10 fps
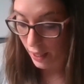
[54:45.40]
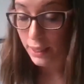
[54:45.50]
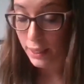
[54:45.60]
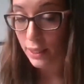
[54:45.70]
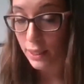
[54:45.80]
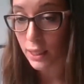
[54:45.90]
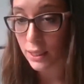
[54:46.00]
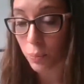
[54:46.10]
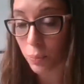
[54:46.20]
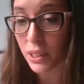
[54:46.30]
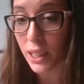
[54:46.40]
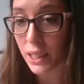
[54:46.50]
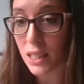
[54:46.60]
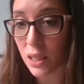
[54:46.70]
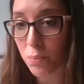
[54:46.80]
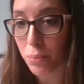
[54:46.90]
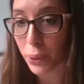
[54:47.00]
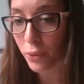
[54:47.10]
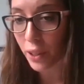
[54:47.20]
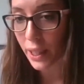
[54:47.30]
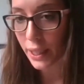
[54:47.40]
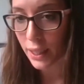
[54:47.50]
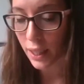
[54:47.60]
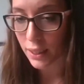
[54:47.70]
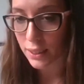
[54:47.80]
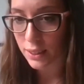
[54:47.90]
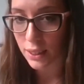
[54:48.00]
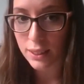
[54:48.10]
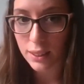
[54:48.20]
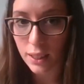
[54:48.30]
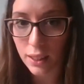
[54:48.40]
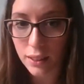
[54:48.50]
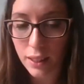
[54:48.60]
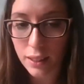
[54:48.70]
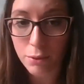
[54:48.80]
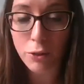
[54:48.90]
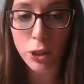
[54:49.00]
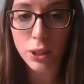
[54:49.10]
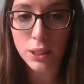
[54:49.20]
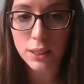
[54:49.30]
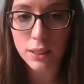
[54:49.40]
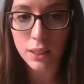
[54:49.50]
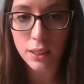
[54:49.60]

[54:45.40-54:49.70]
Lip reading: yeah, it's something that is improving since the first